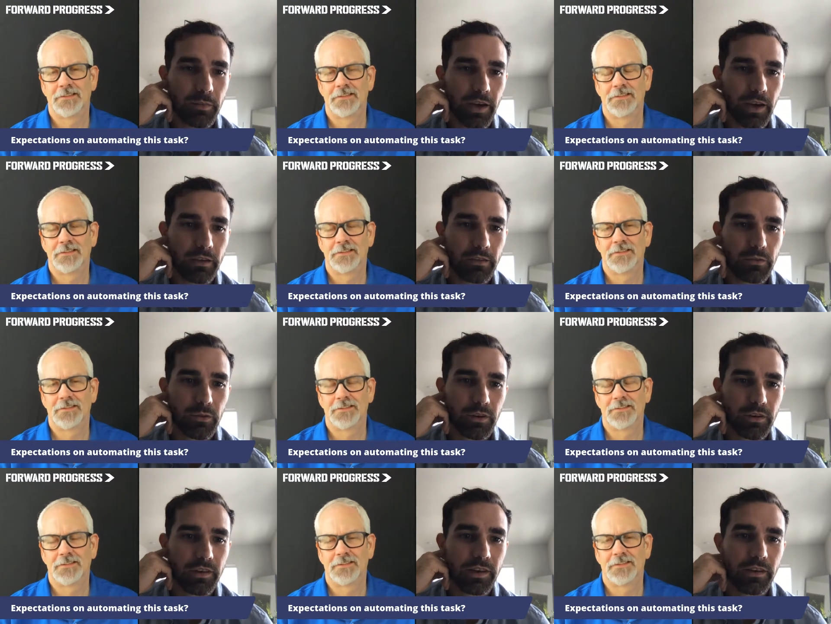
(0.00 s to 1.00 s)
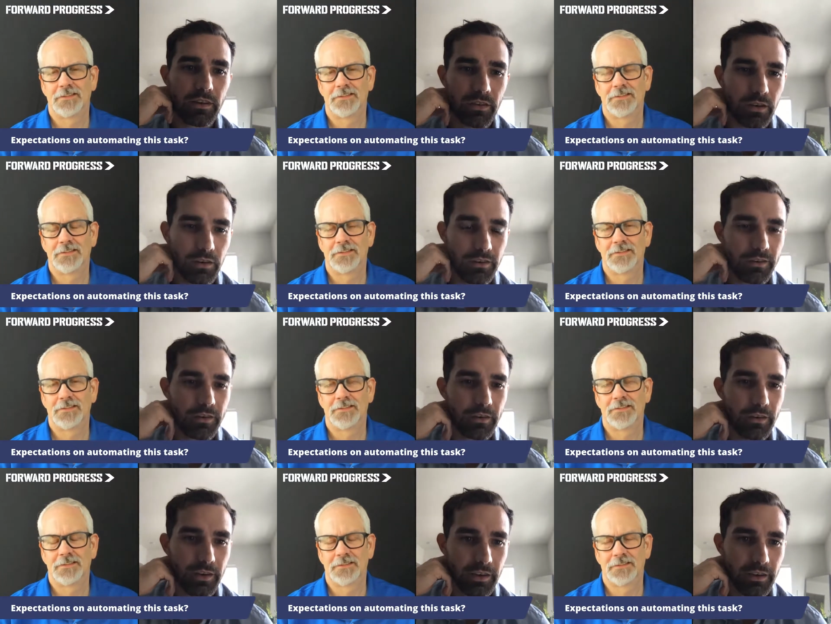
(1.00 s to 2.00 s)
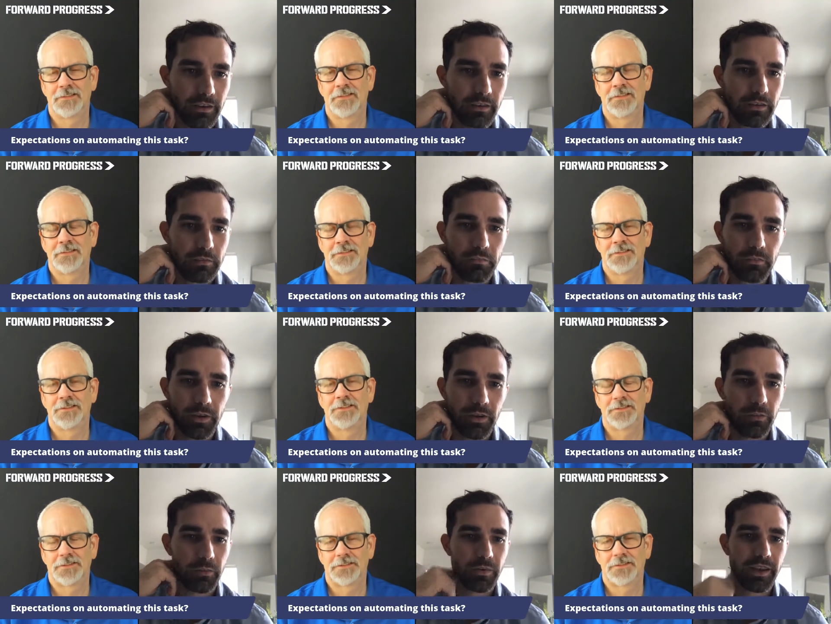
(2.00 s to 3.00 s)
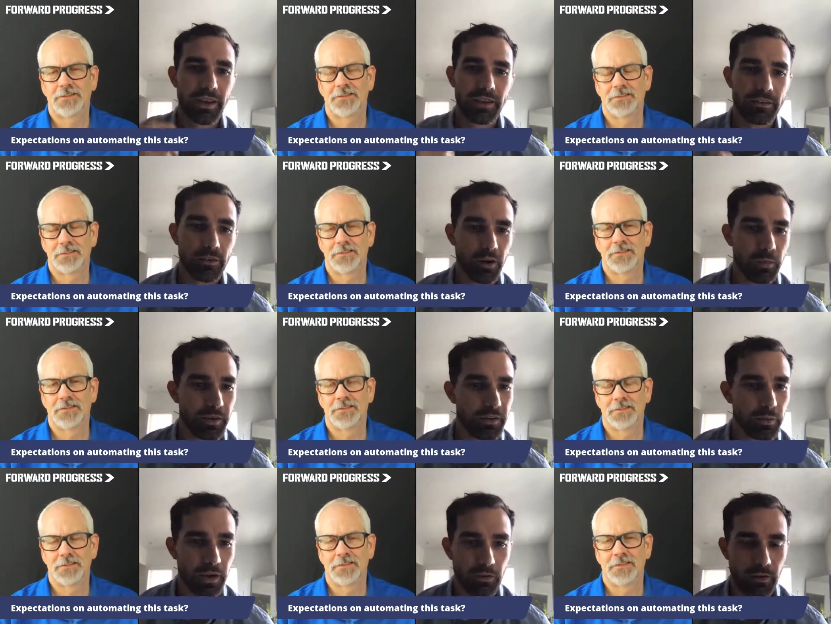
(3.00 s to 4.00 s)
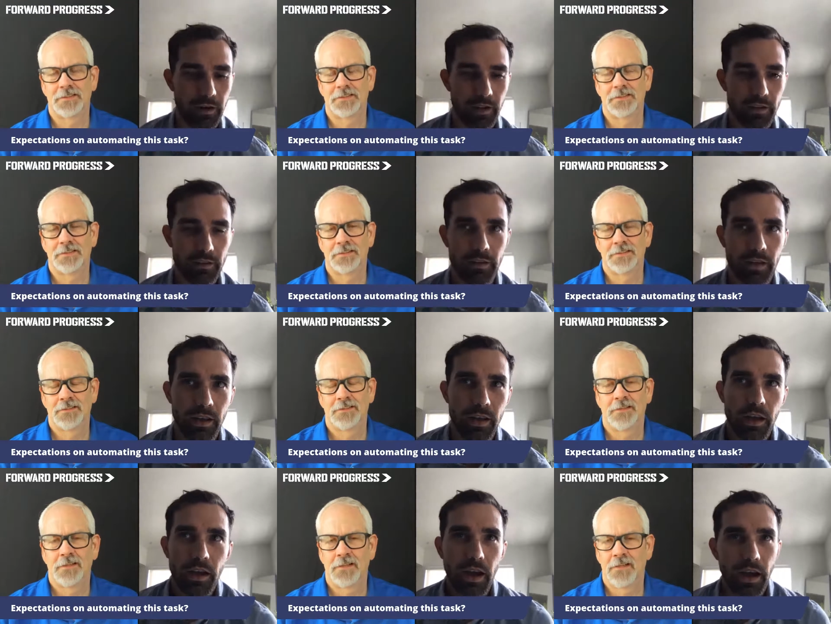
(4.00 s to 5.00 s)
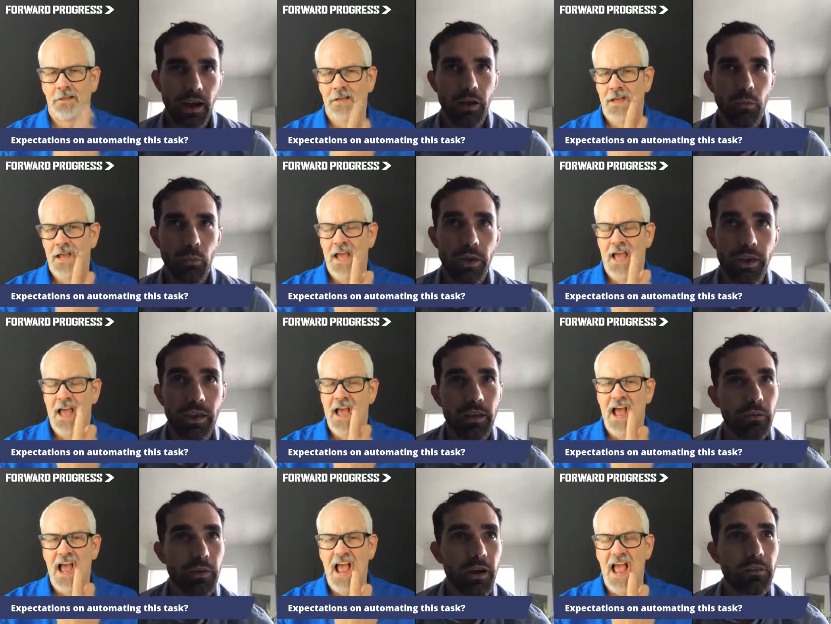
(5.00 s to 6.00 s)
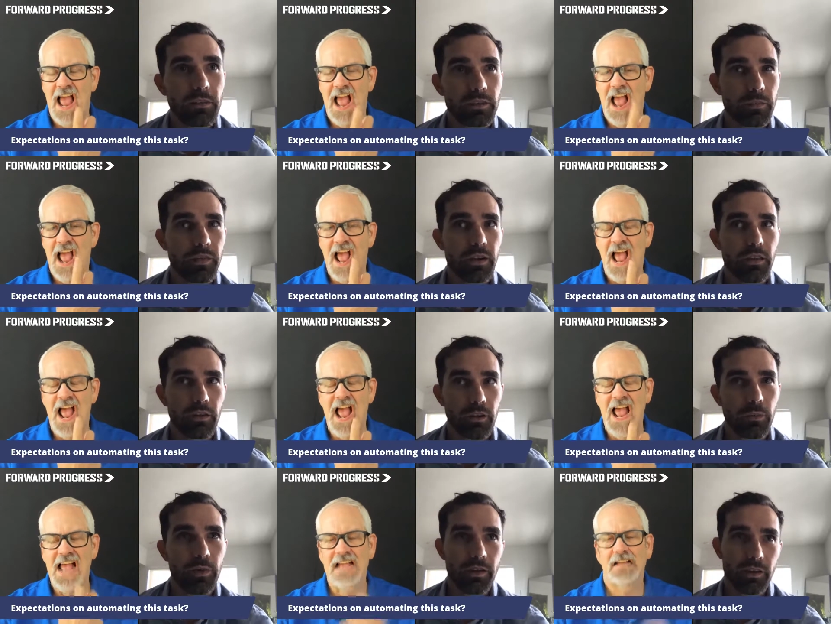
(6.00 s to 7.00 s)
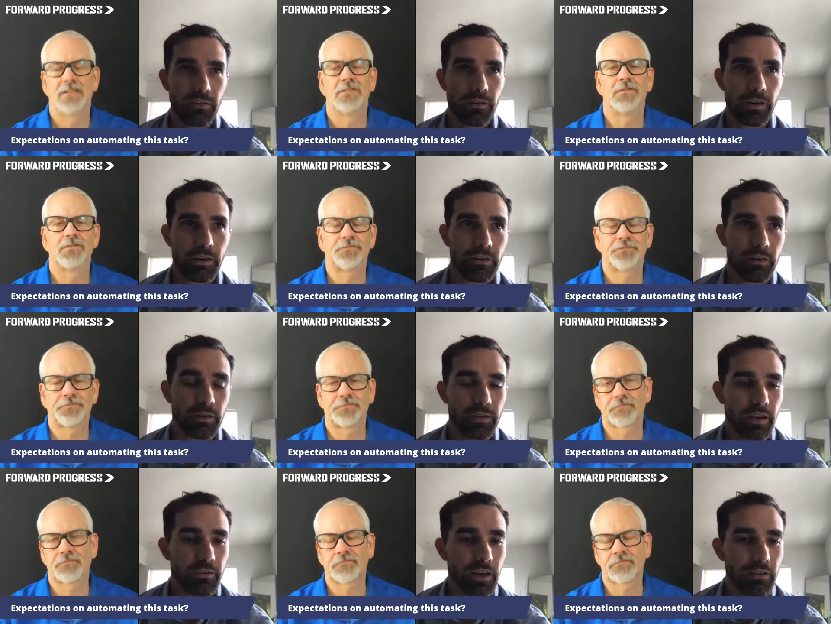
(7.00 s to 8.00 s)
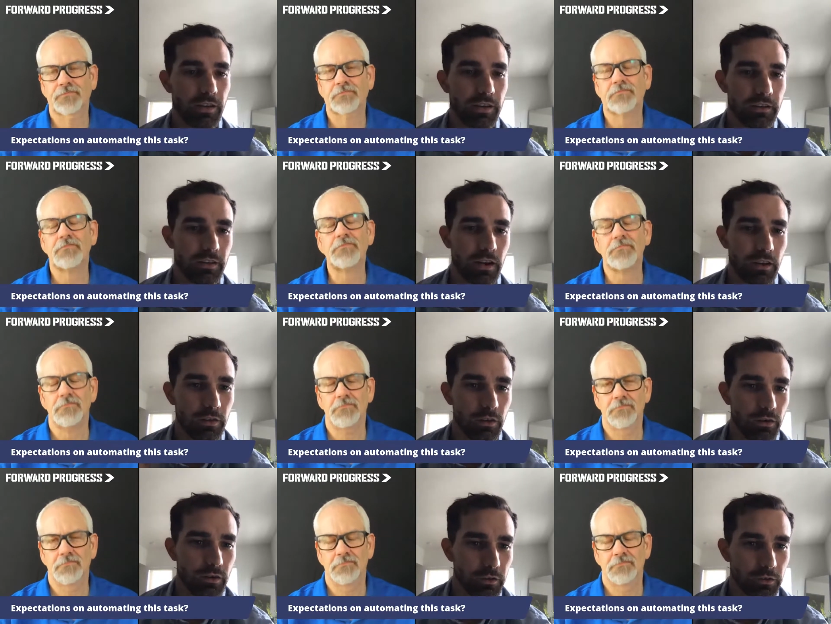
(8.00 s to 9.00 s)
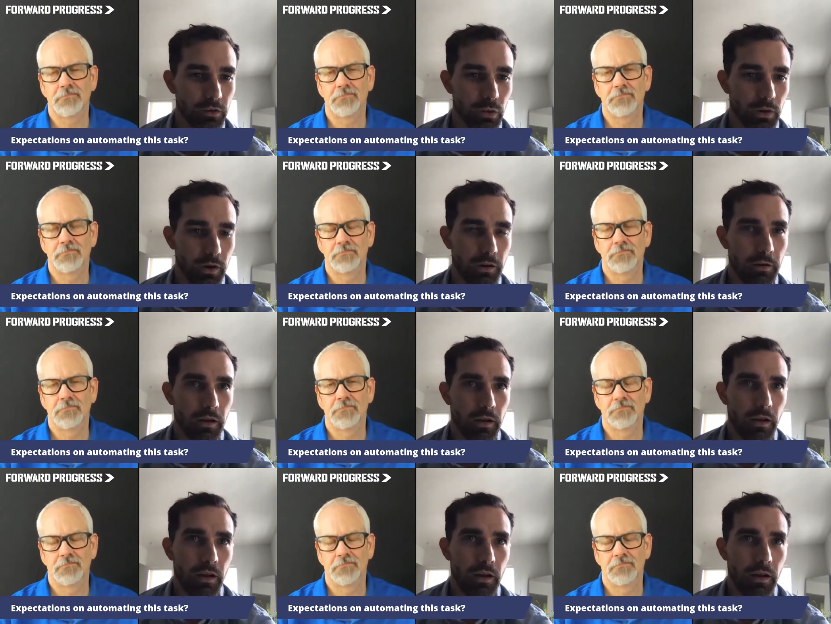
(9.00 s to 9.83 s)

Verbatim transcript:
Speaker 1: bags for t-shirts, hoodies, you know, kids' garments, whatever it is. Uh, we we offer something a little bit different. So instead of having to stock those on your floor,